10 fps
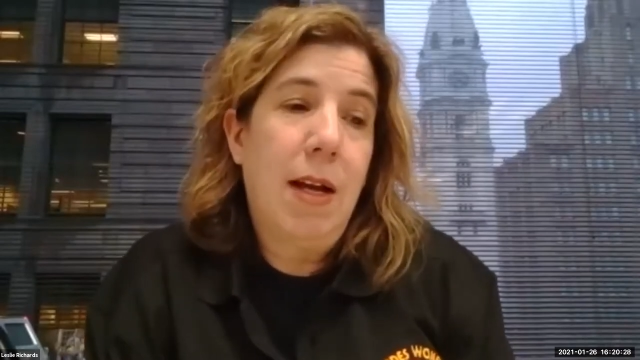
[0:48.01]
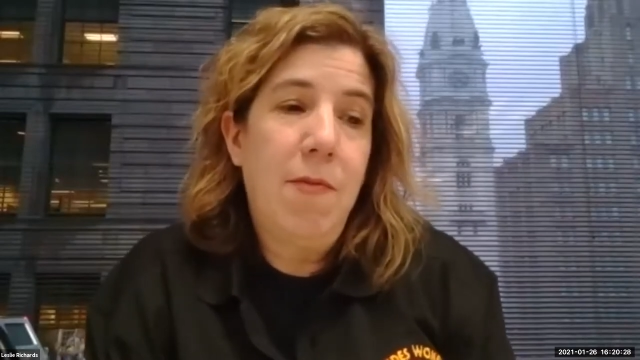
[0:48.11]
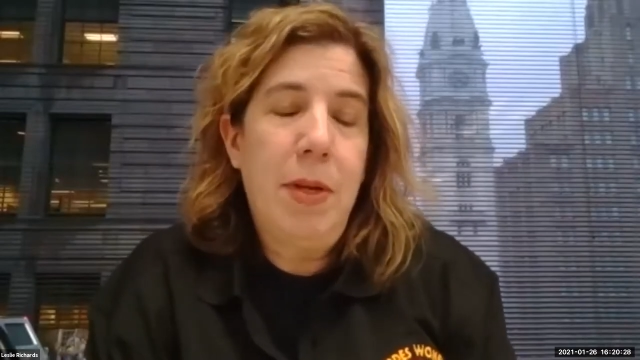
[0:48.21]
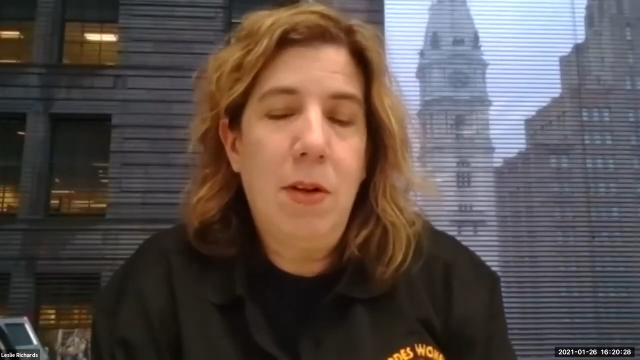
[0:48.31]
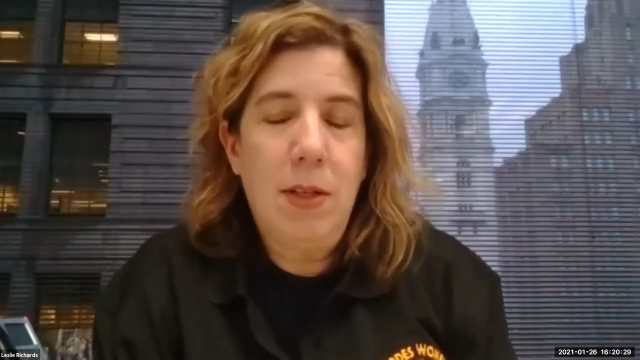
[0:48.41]

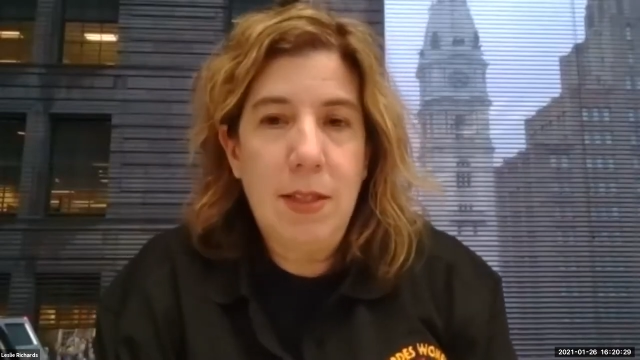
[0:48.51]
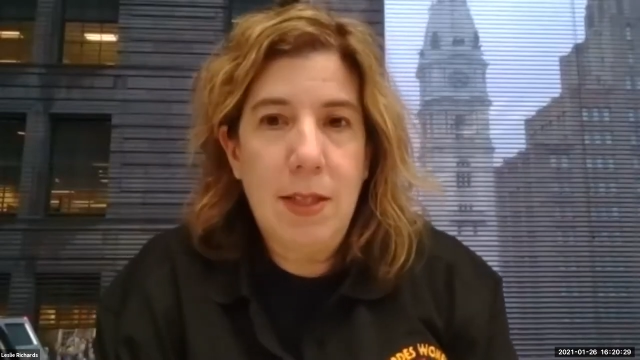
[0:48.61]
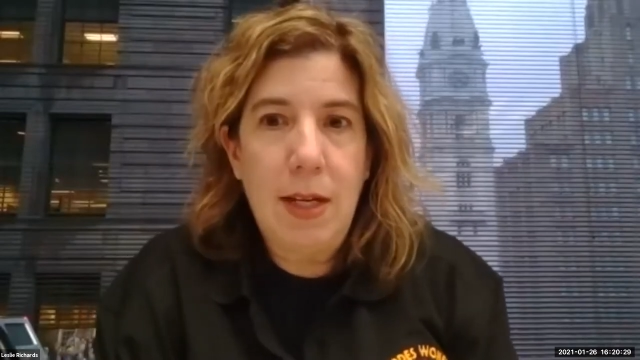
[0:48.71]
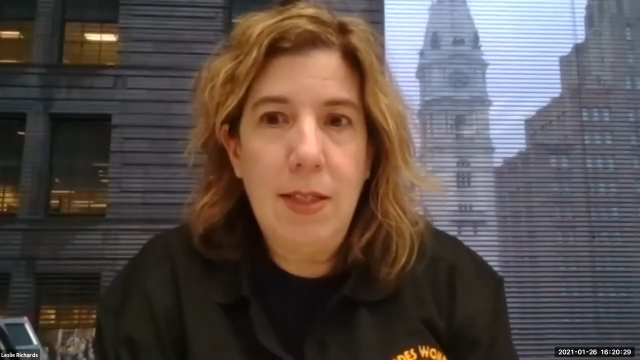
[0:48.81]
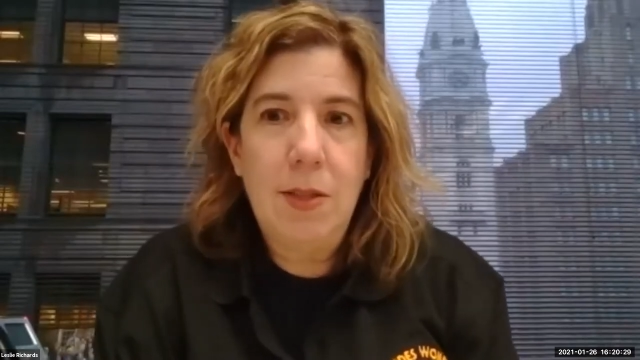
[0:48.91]
I've been on
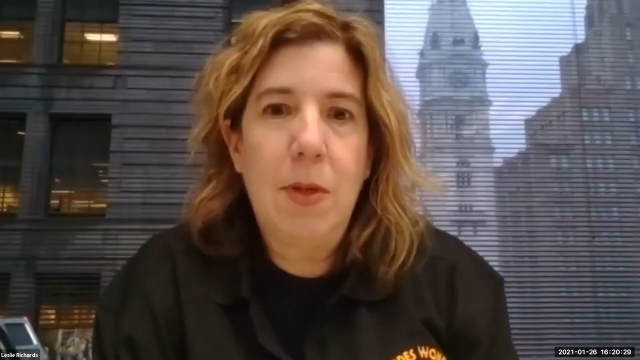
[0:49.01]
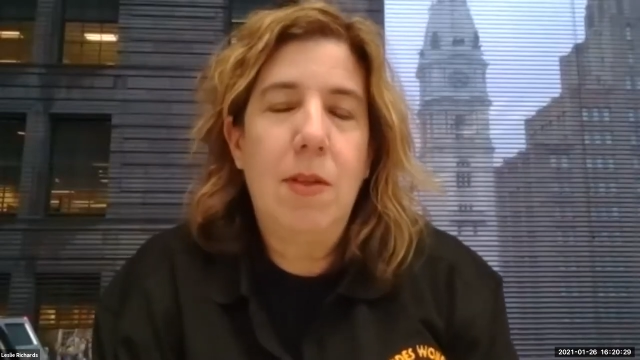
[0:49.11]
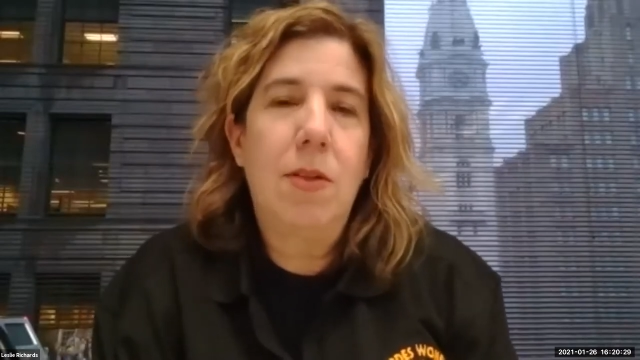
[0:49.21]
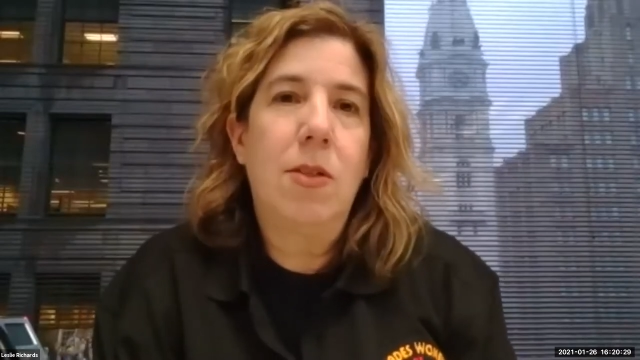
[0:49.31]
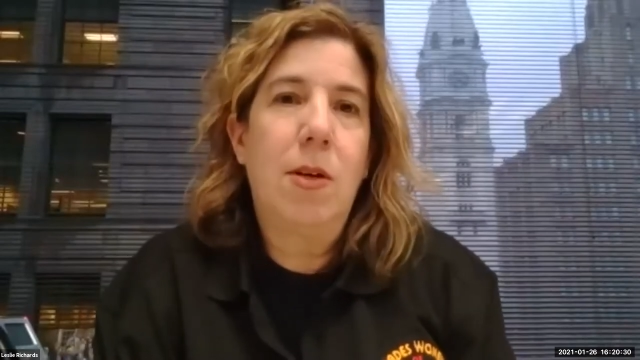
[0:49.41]
sites where
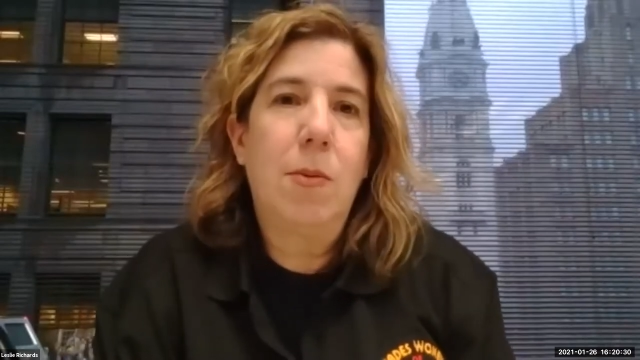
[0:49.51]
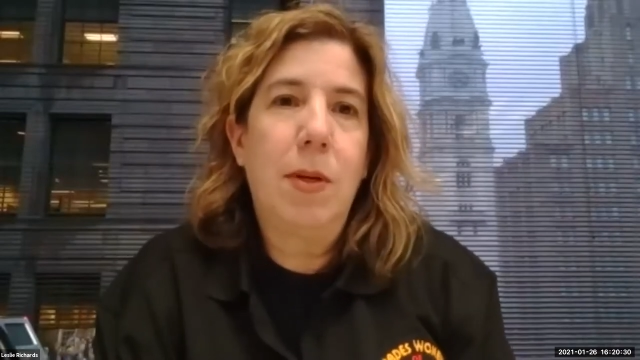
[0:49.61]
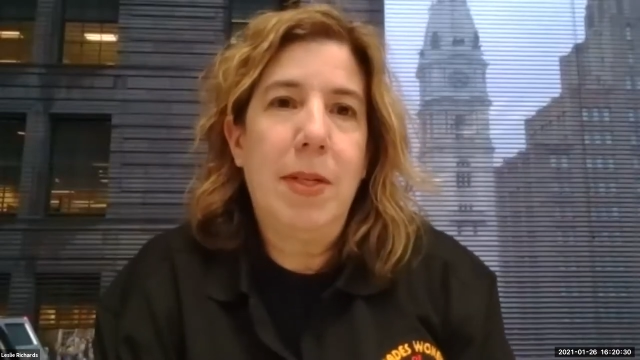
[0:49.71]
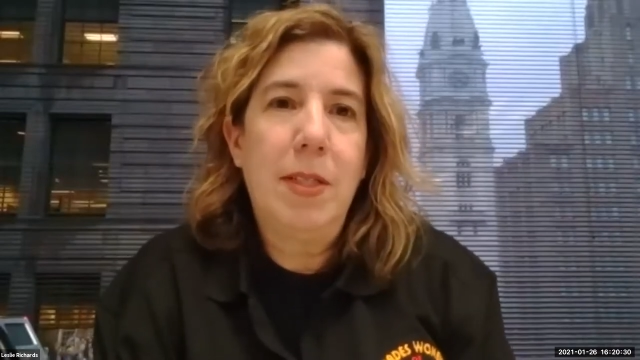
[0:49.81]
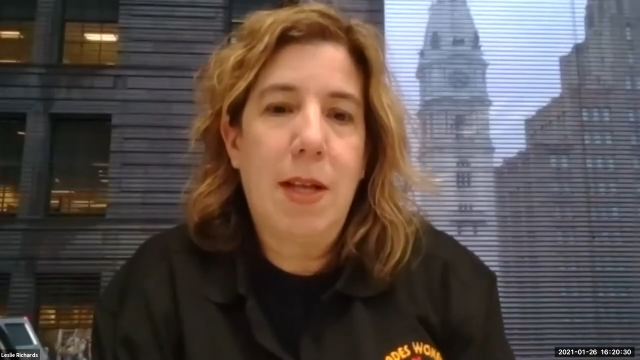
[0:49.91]
there's no
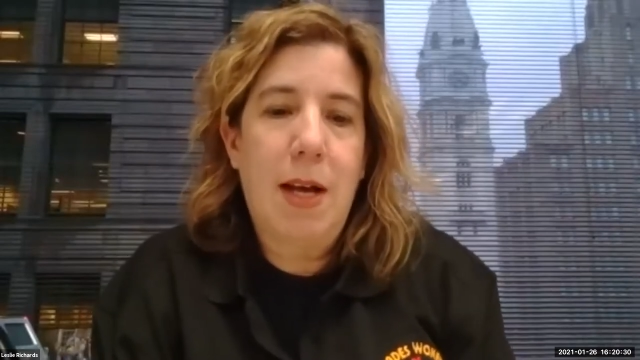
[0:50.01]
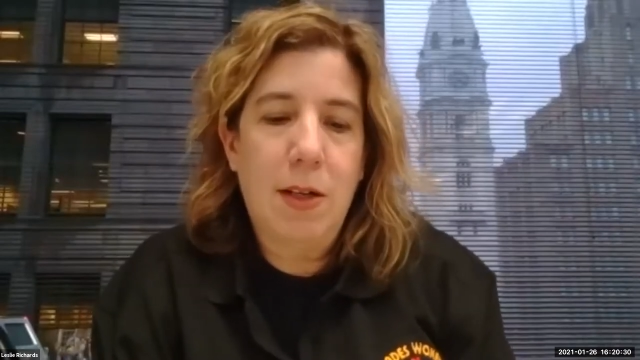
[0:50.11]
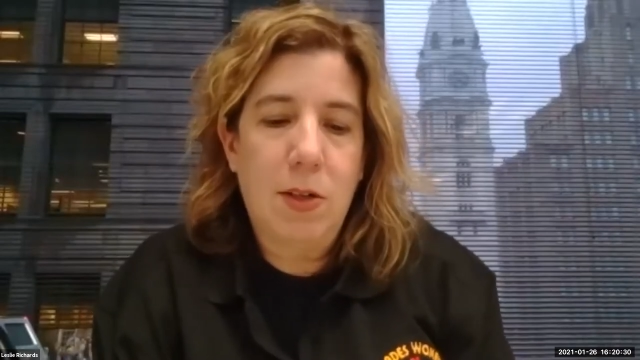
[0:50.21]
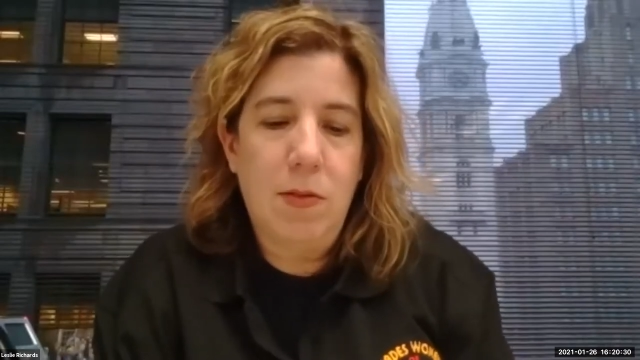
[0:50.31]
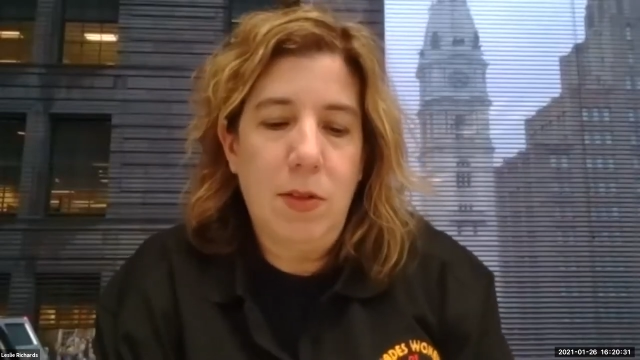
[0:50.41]
women's
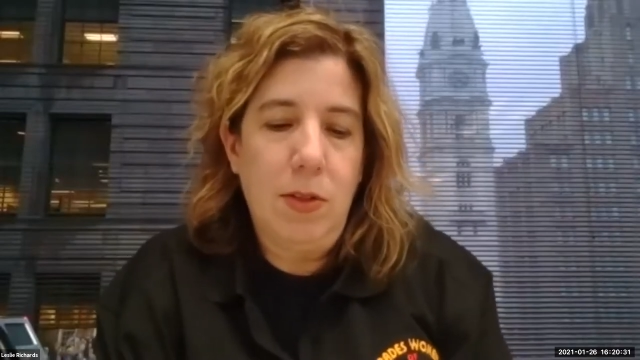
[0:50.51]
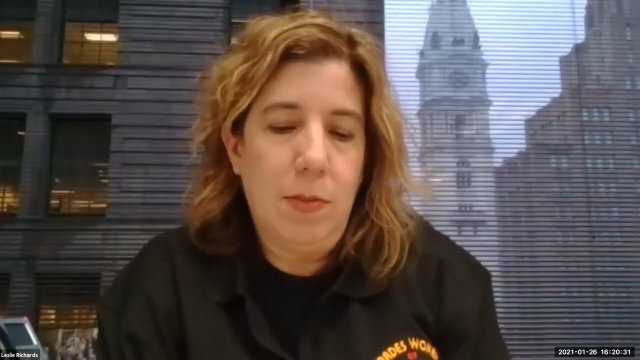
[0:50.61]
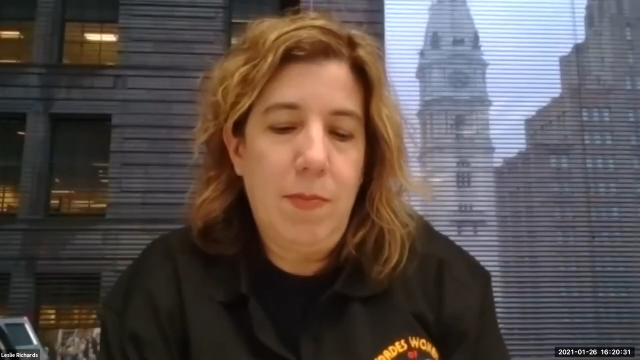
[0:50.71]
locker room.